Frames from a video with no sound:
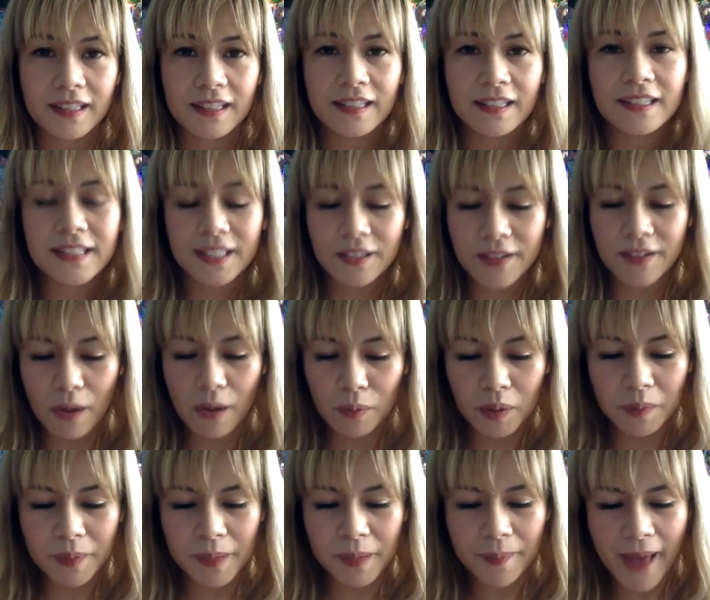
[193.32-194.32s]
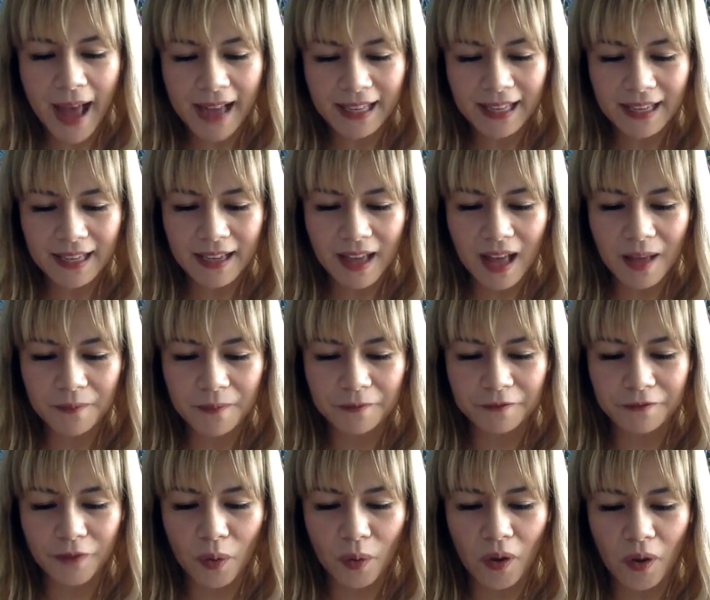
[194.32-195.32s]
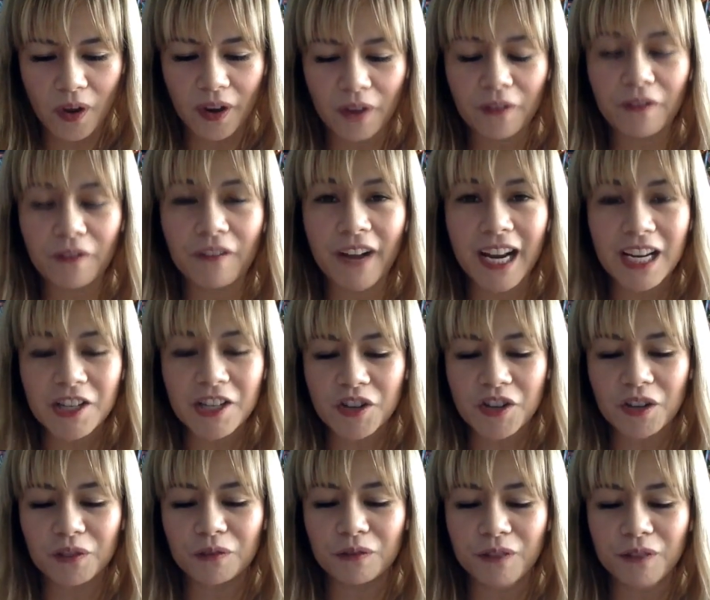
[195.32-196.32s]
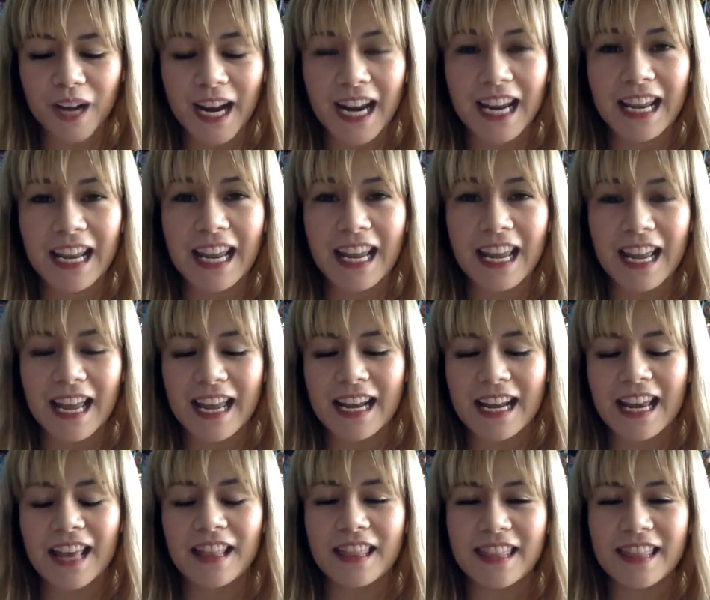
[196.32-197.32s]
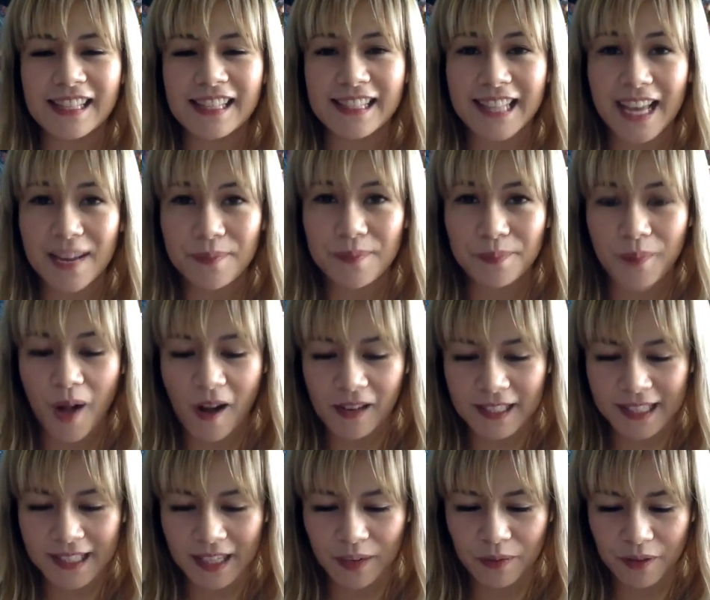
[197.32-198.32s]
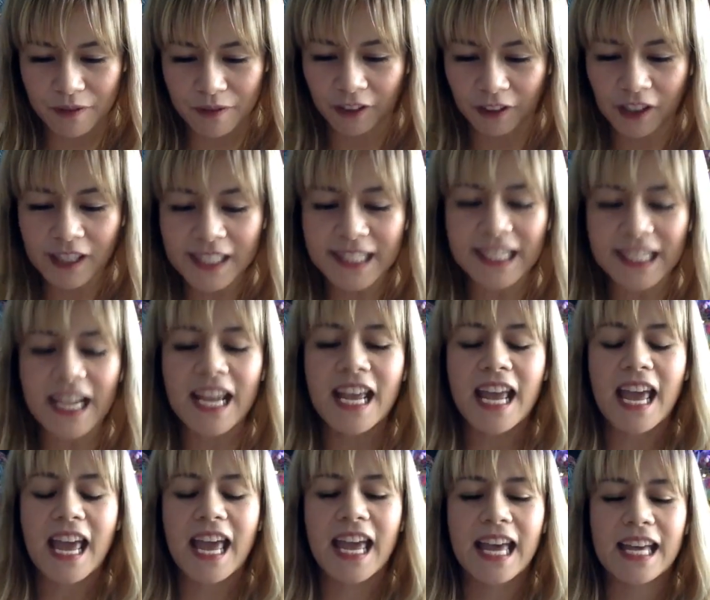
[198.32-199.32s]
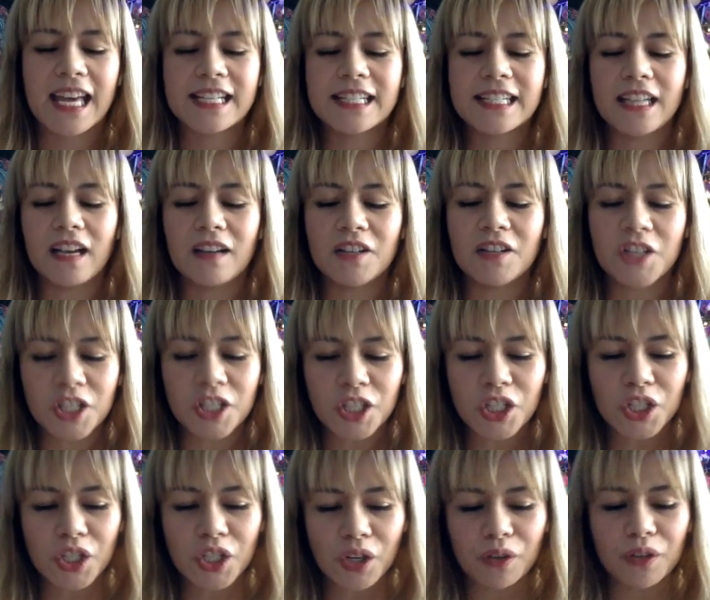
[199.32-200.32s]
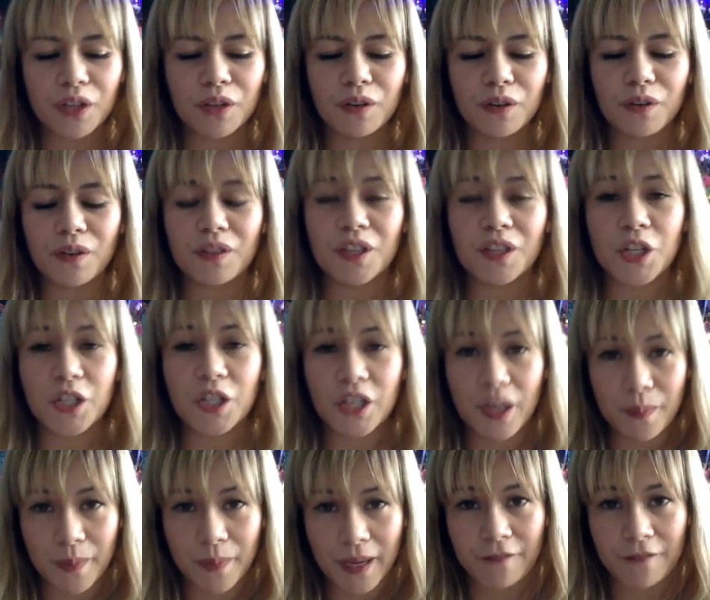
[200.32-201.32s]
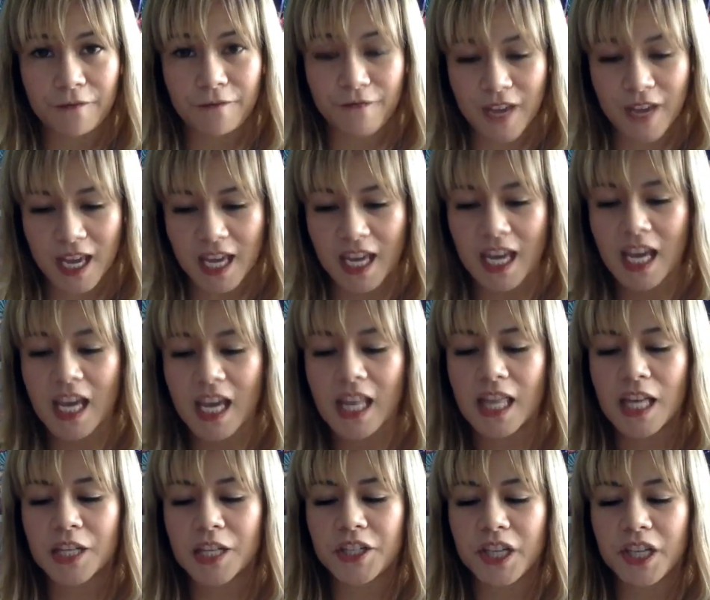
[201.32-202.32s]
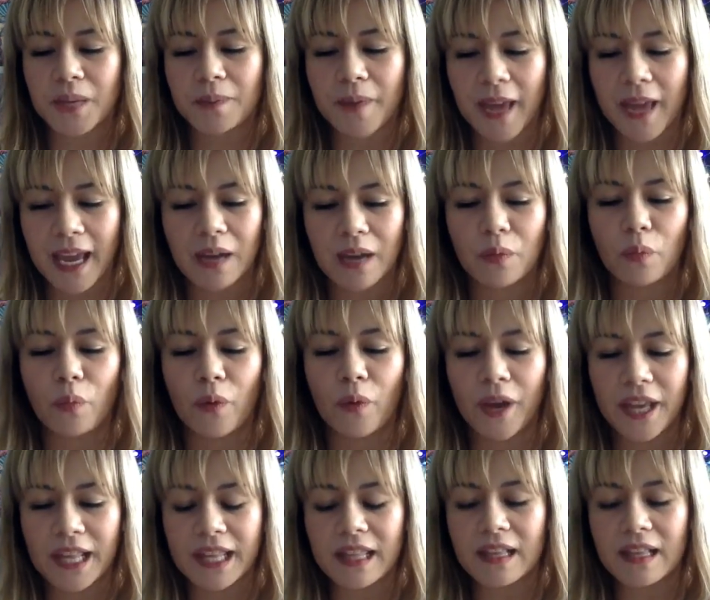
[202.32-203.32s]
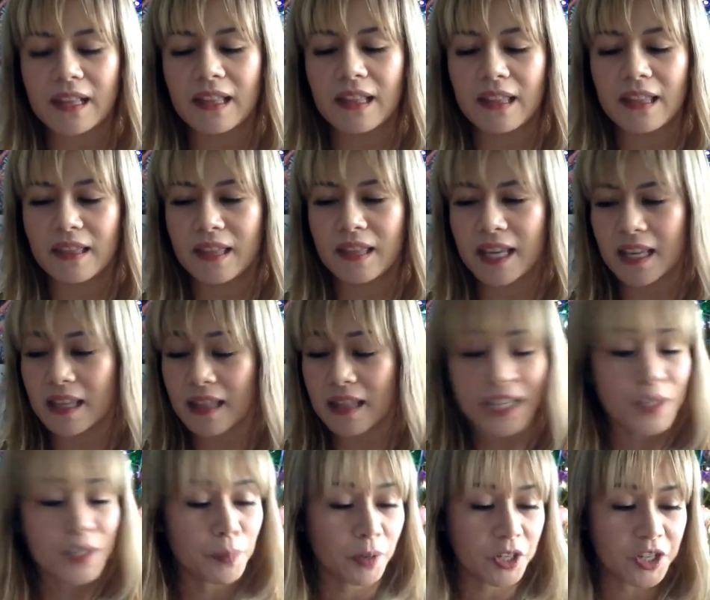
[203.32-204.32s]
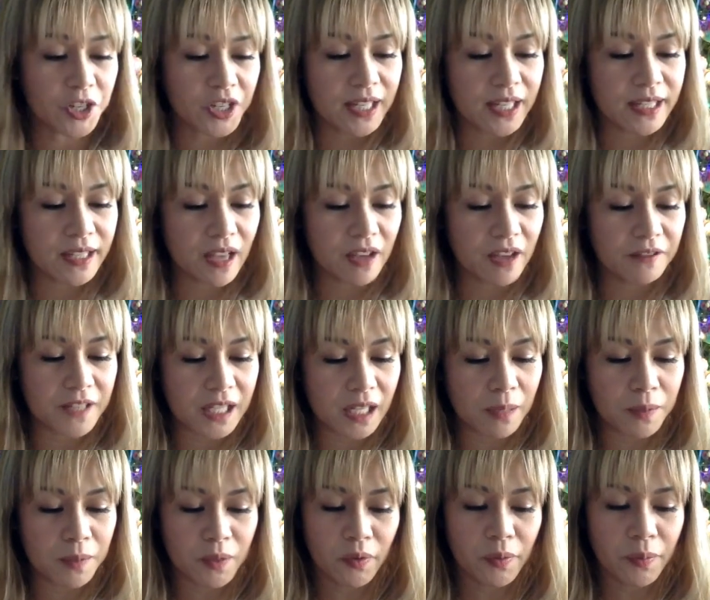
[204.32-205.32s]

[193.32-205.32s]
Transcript: So now we'll be packing up for Rachel Ray in this unboxing reverse. And just to show you the shipping fee that she paid with this purchase of Sleeps with